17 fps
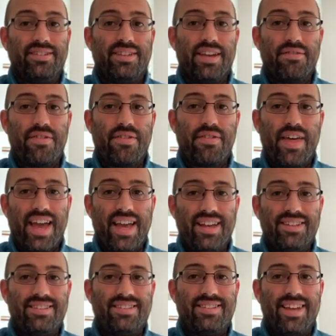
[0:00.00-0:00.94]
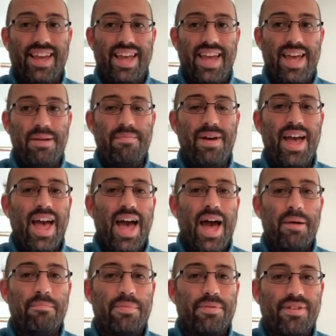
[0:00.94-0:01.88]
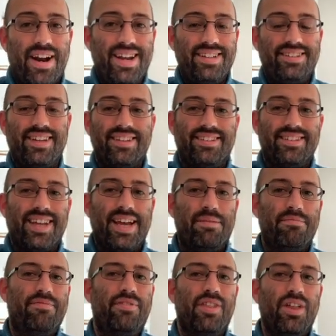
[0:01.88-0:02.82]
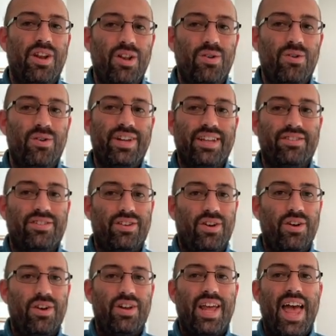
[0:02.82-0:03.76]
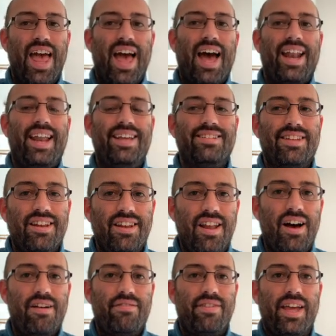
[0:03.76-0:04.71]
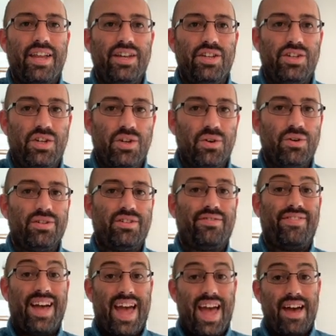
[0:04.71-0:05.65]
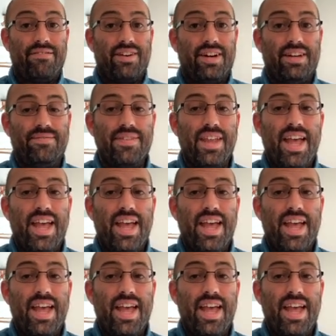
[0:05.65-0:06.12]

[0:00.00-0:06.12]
Give thanks to him and praise his name, for the Lord is good and his love endures forever.